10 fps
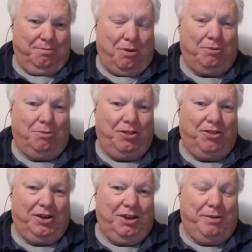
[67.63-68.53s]
probably
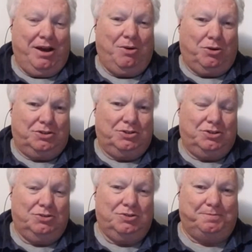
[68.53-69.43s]
thinking about what to
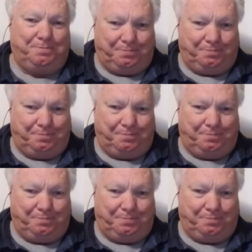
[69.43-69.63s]
do and